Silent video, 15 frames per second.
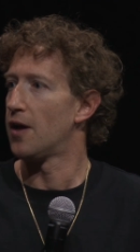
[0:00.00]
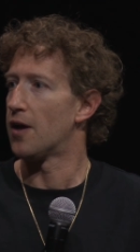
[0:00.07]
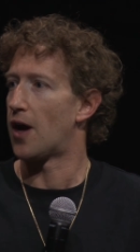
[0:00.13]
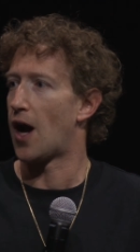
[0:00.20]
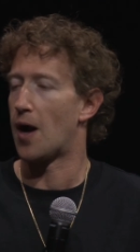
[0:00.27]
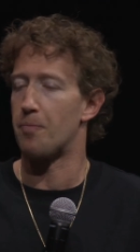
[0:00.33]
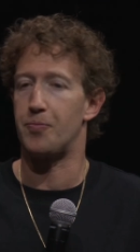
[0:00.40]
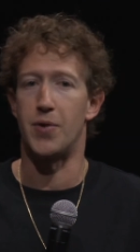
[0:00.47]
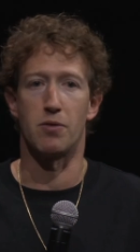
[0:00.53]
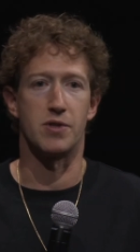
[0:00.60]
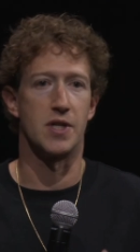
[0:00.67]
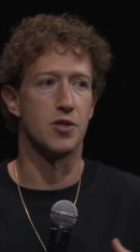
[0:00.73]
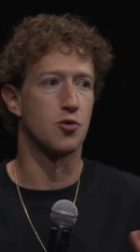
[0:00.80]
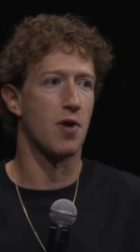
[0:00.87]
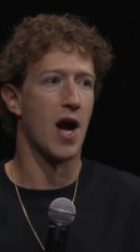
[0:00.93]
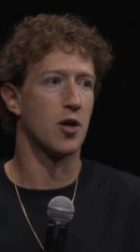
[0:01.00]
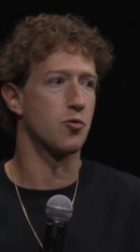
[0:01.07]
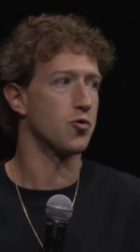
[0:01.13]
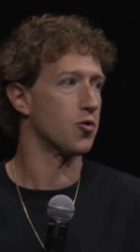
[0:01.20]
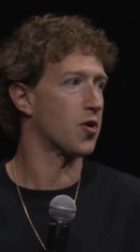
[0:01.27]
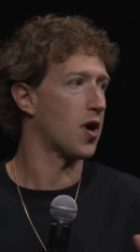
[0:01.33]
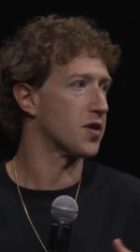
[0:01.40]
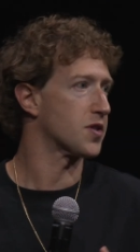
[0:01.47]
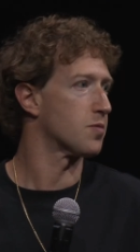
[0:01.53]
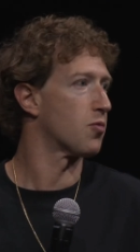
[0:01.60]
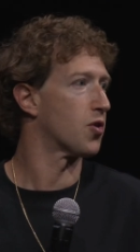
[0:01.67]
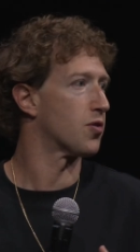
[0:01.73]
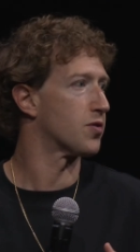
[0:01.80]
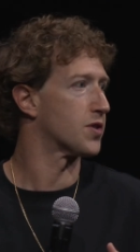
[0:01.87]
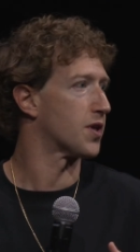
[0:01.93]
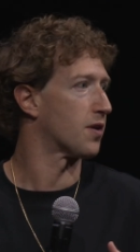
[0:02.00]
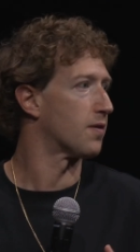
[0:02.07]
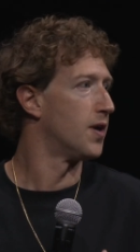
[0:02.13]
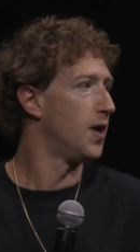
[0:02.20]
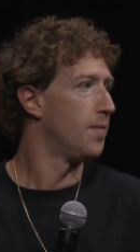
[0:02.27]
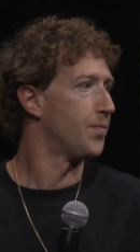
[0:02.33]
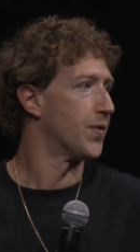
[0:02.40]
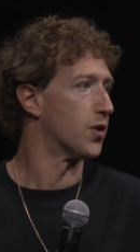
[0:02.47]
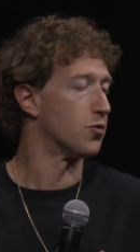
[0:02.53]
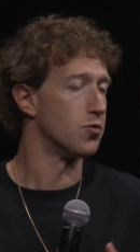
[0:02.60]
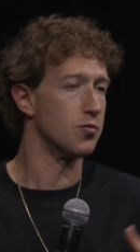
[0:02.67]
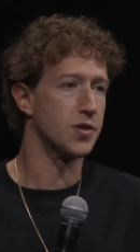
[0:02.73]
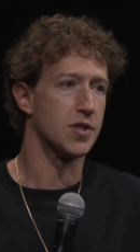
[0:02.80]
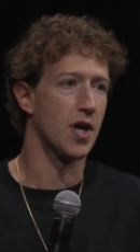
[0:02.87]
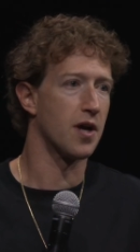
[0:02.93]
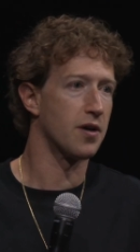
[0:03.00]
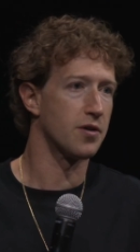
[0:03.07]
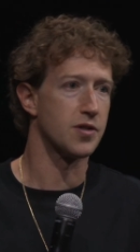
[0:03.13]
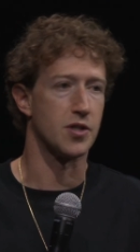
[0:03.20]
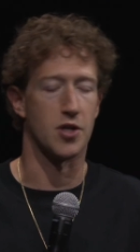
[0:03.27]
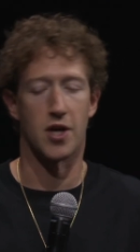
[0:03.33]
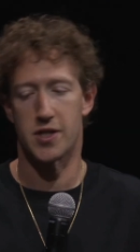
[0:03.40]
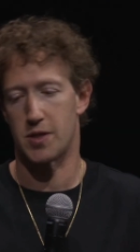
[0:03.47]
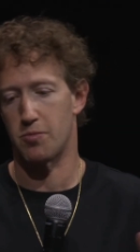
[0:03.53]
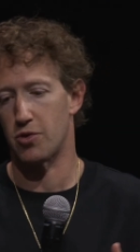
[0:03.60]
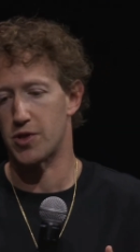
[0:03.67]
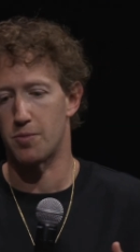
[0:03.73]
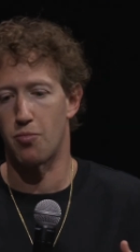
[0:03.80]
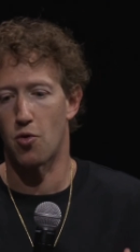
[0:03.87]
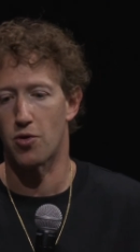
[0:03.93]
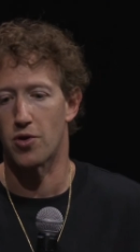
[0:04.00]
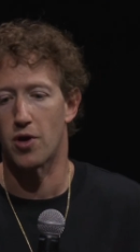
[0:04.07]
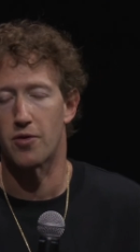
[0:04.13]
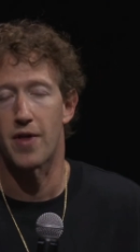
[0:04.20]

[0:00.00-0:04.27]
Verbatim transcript: um, be able to interact with your customers and you know do sales and customer support and all